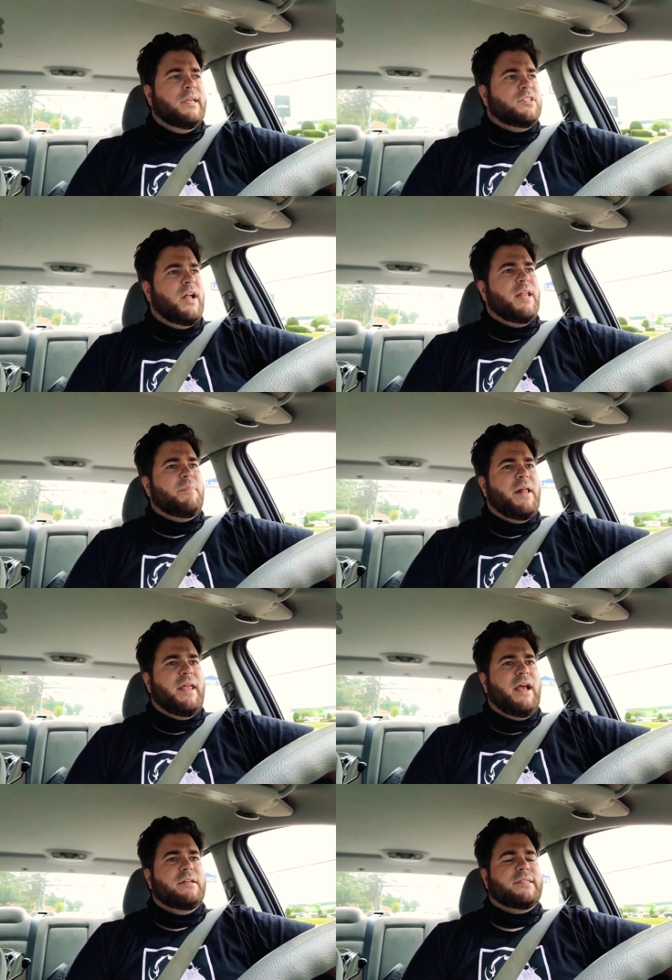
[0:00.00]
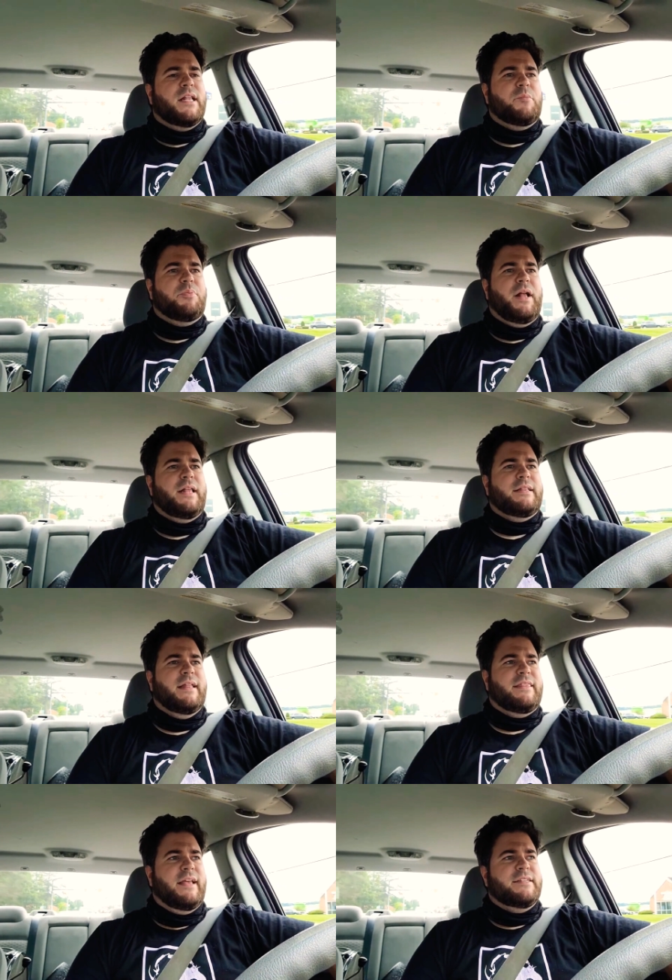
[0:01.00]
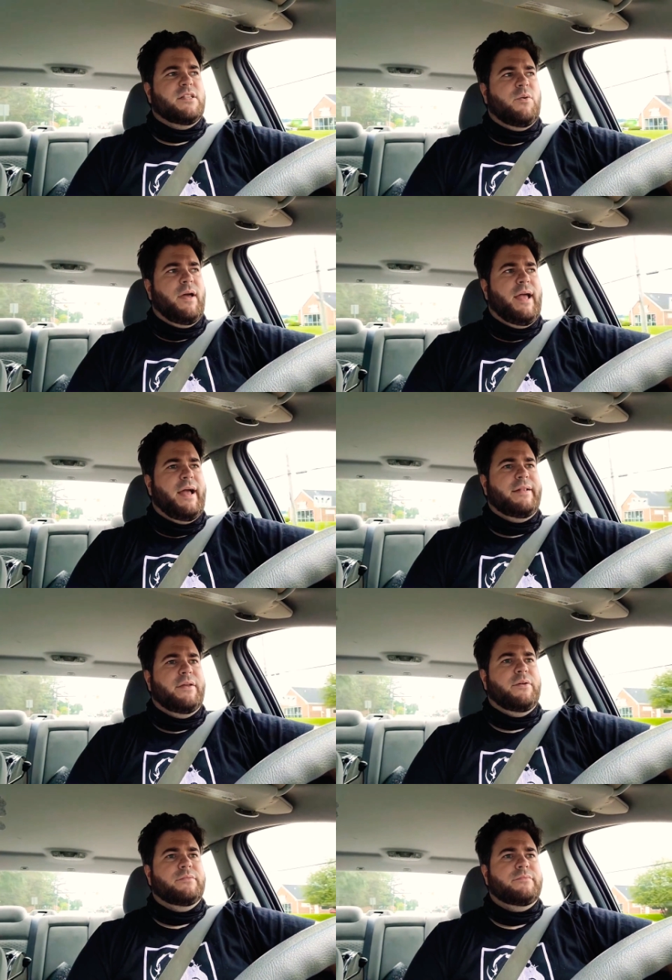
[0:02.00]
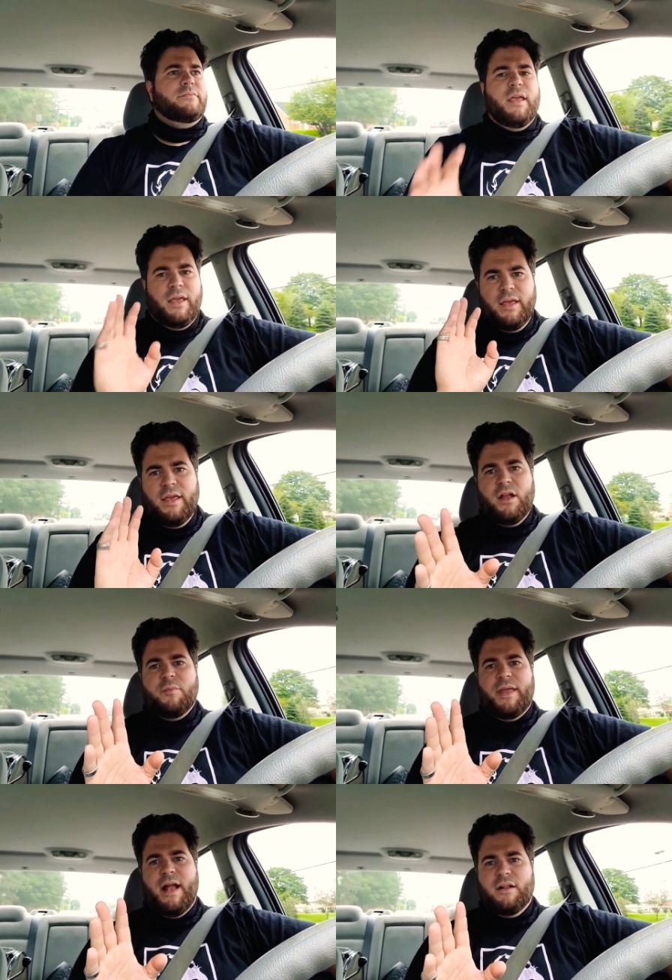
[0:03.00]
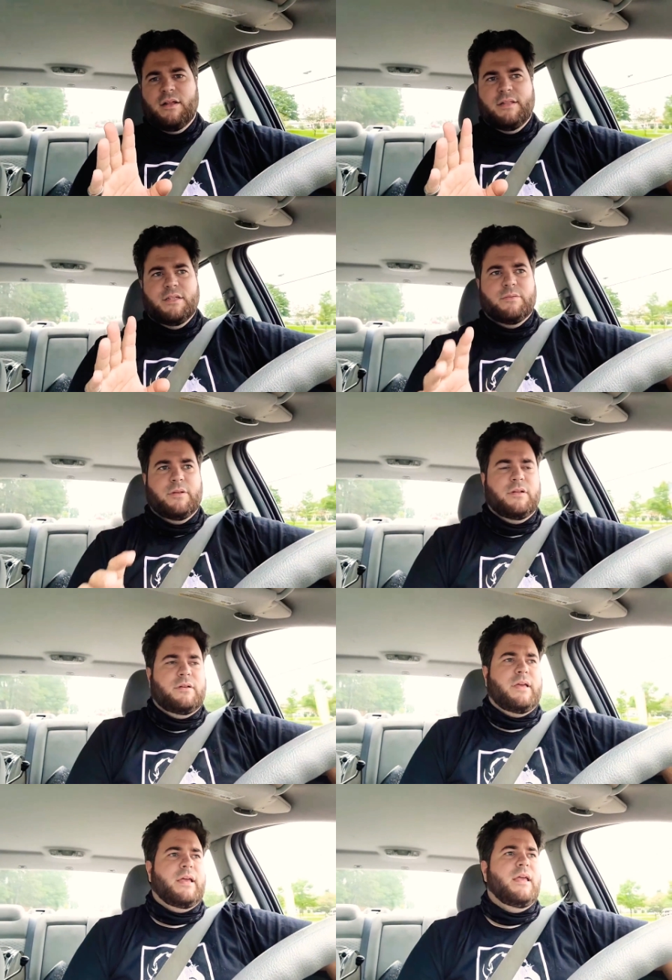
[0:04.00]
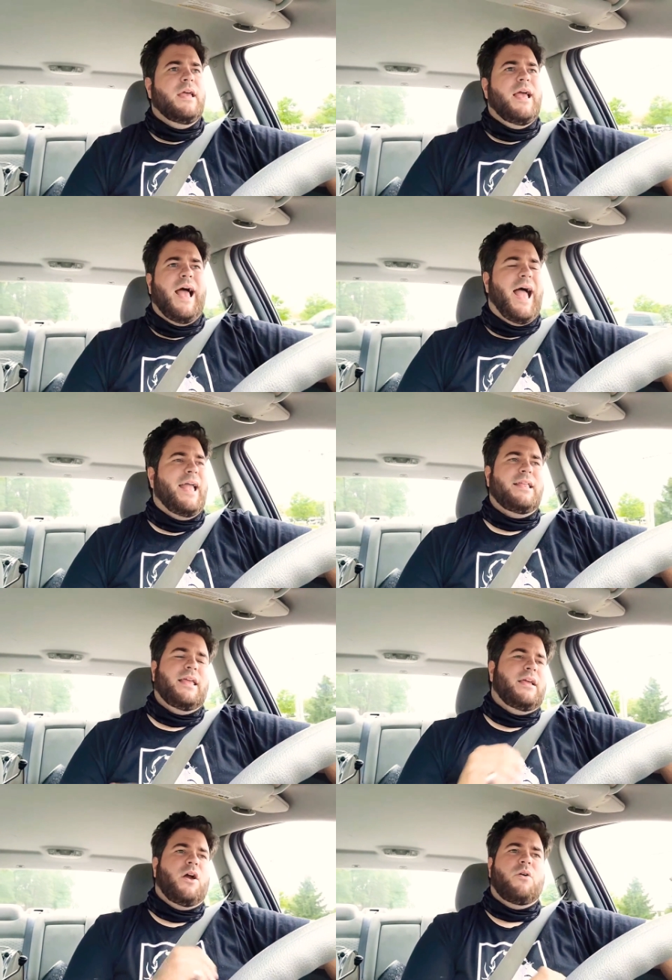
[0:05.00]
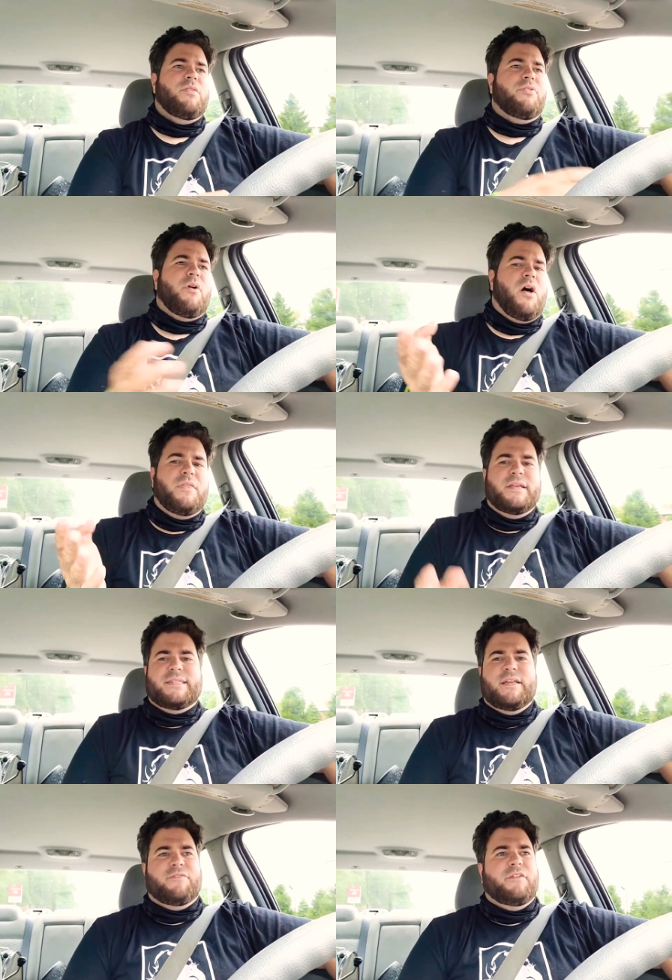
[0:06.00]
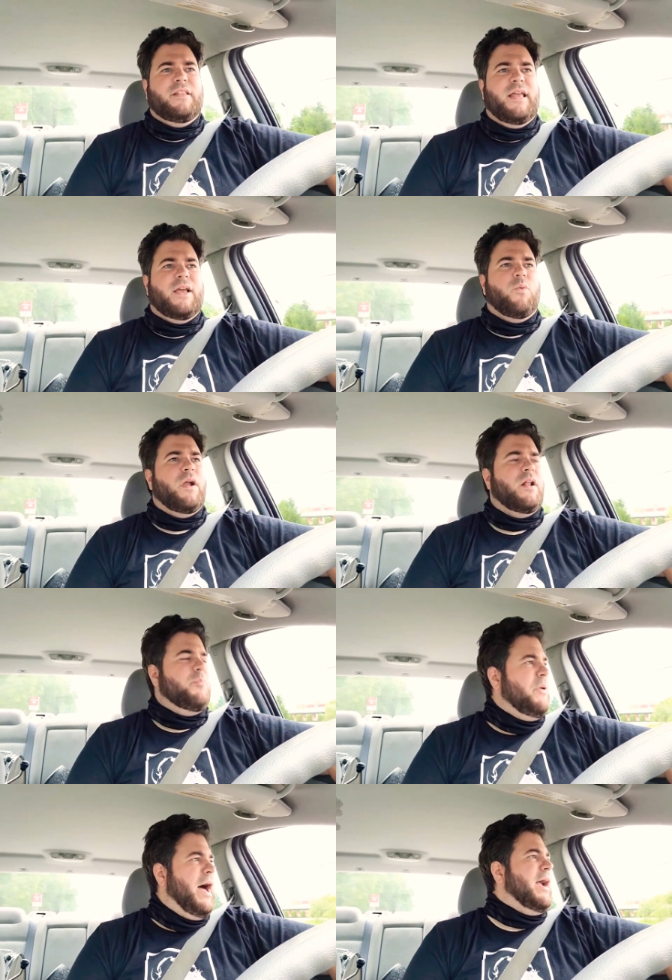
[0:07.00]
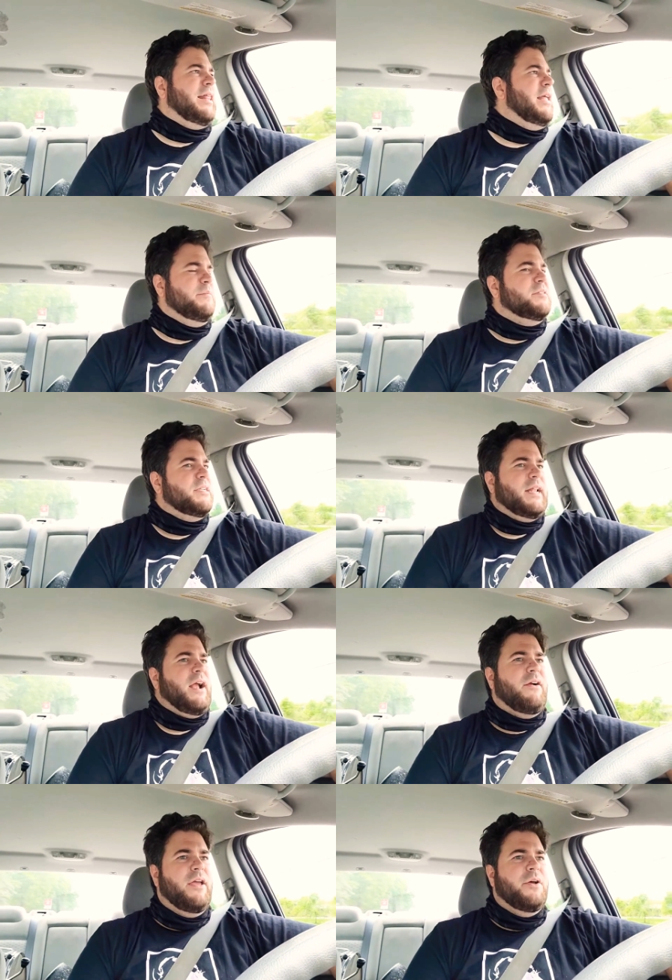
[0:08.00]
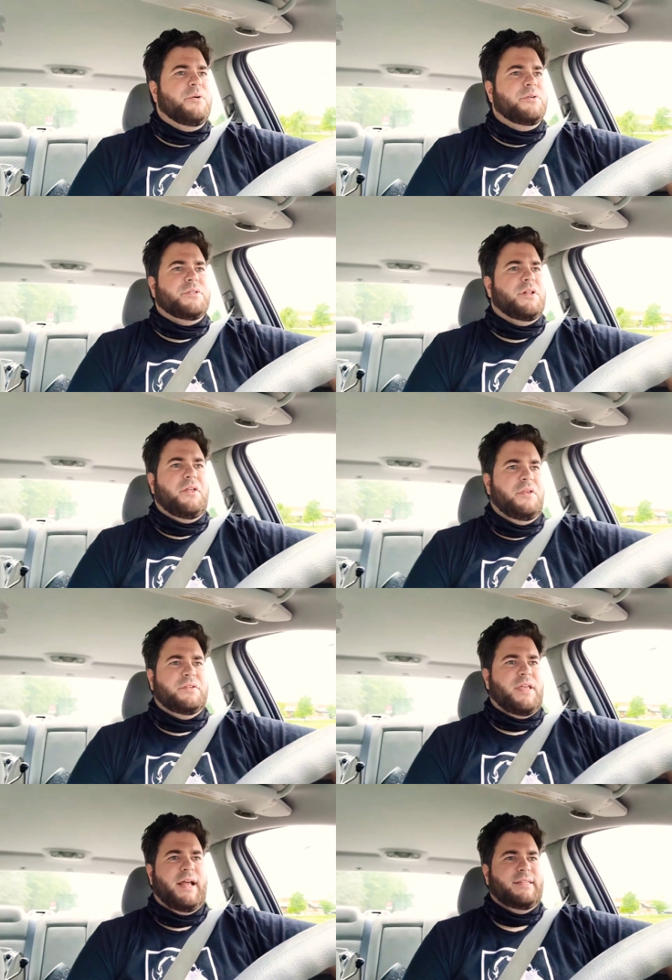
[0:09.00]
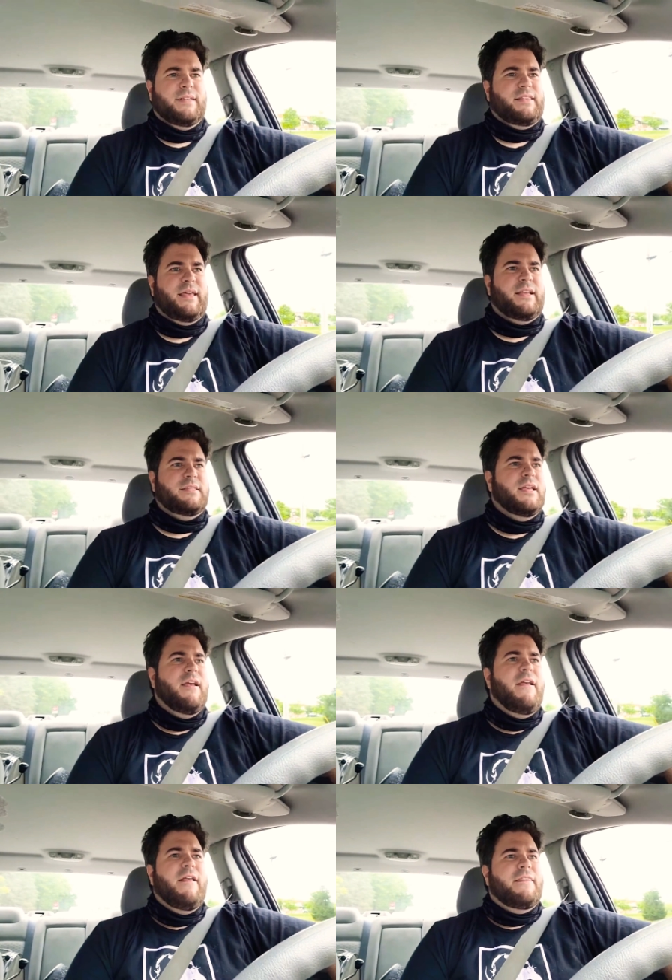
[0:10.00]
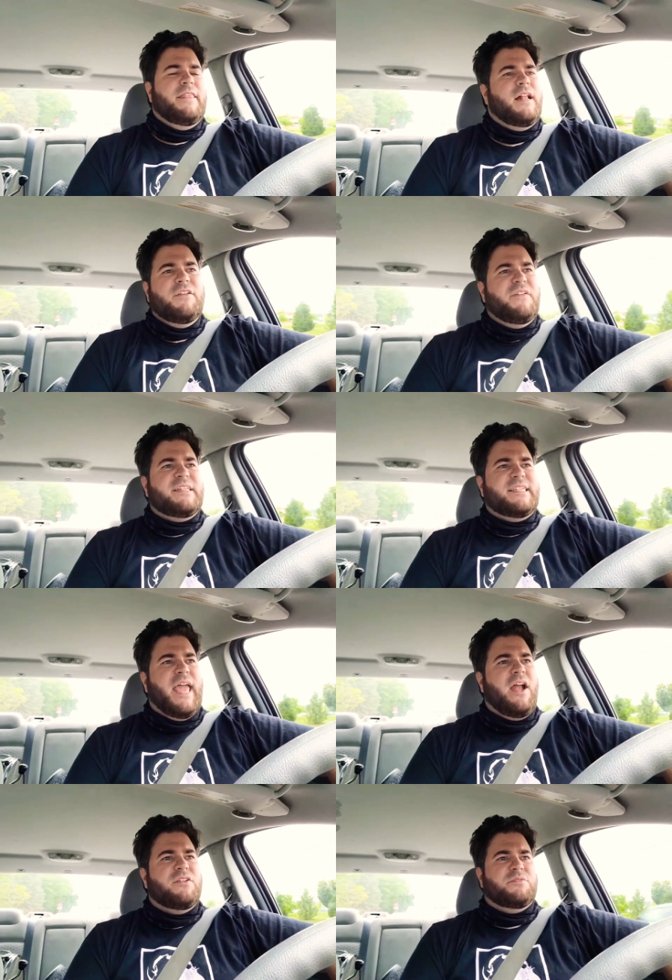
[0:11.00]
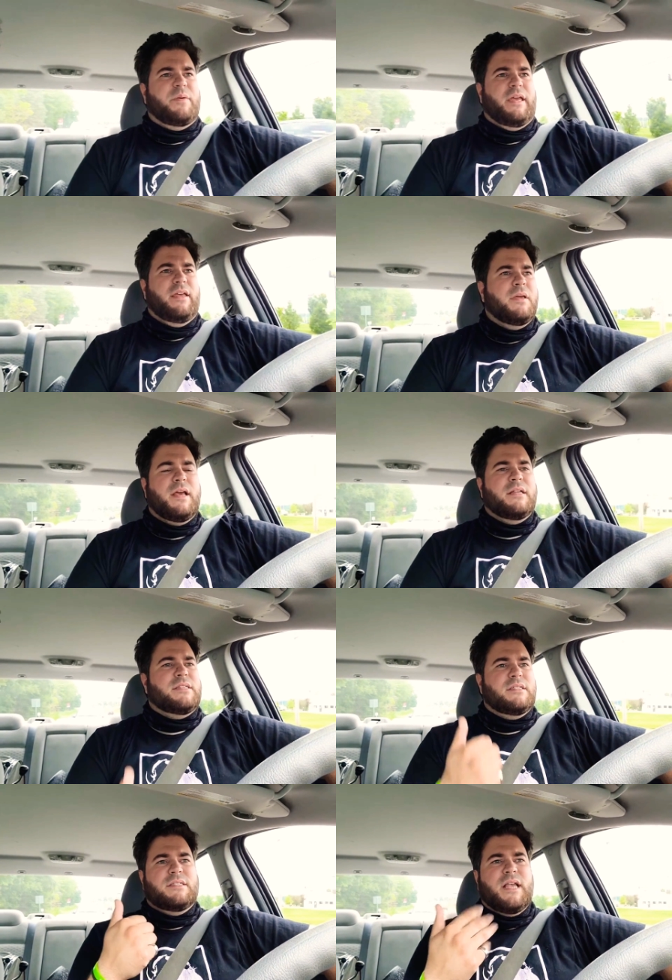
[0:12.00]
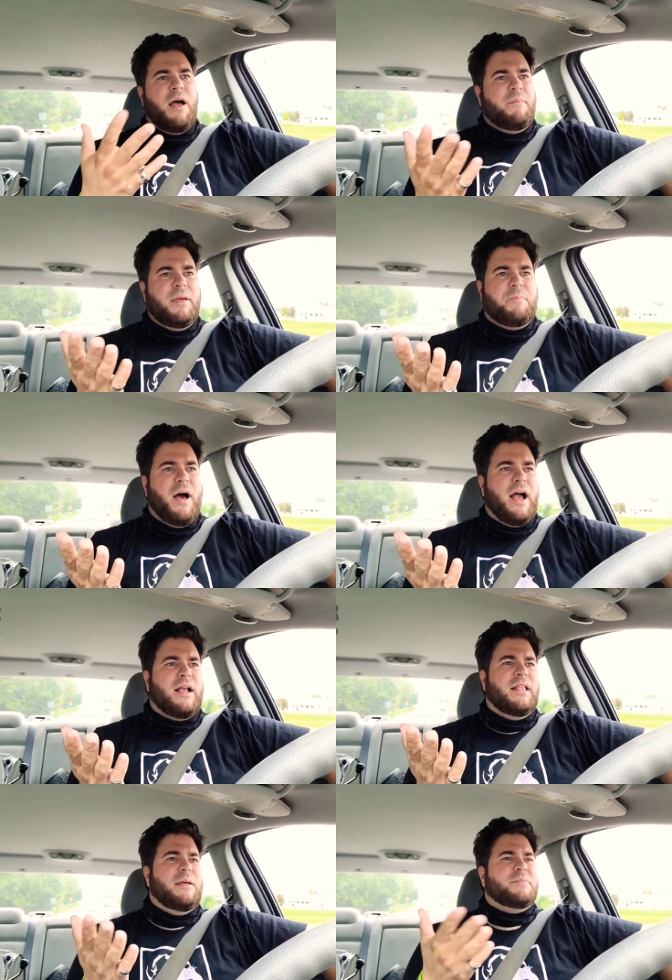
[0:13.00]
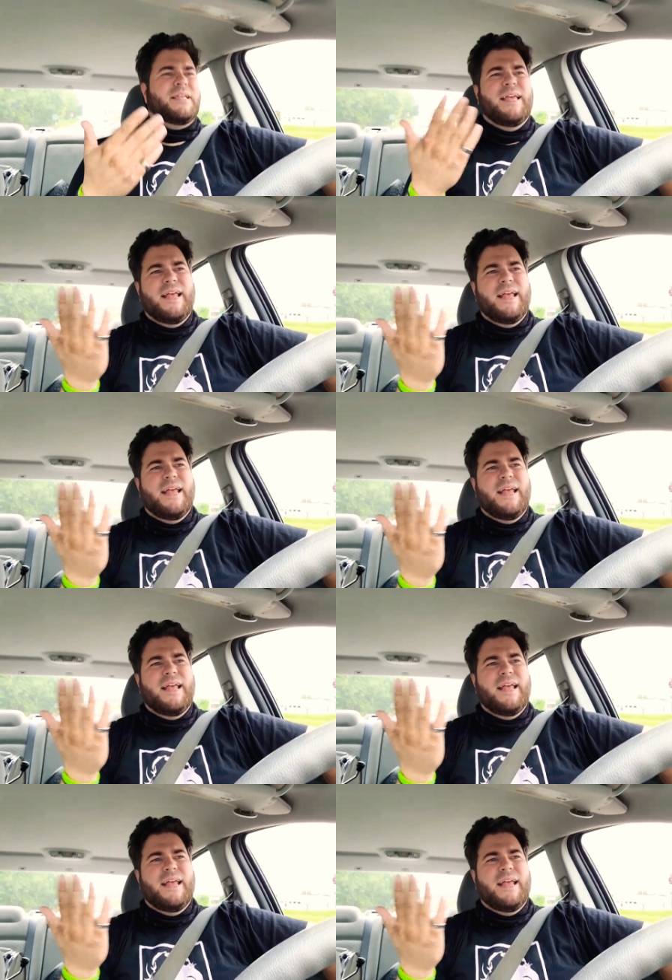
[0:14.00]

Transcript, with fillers: Is there anybody else on the planet that thinks the way I do? Hear me out on this one, okay? I, going through all these different, like, weird apocalypse scenarios and all those kinds of things, none of it scares me because zombie apocalypse